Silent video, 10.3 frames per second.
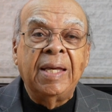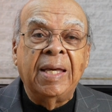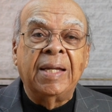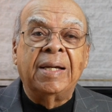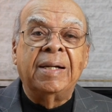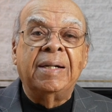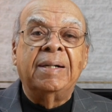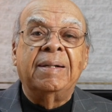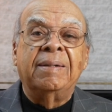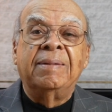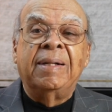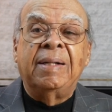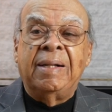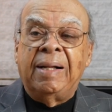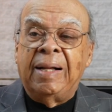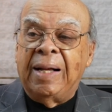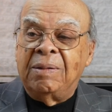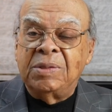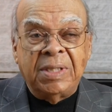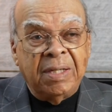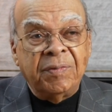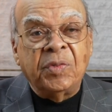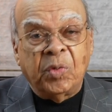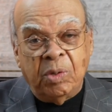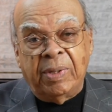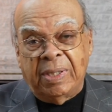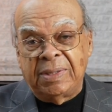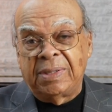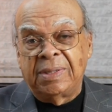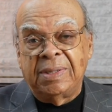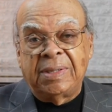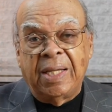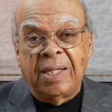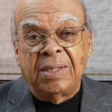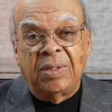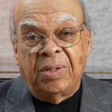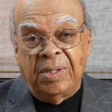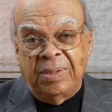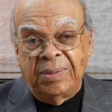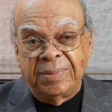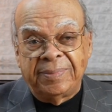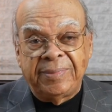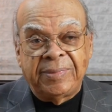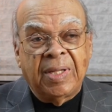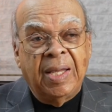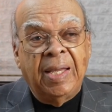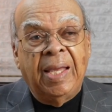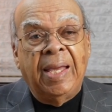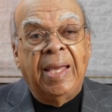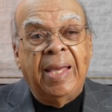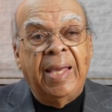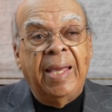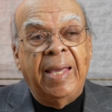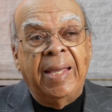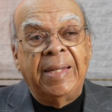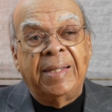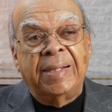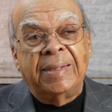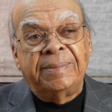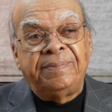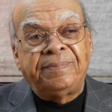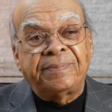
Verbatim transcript: And uh, uh, I was there for three months in San Antonio. And um,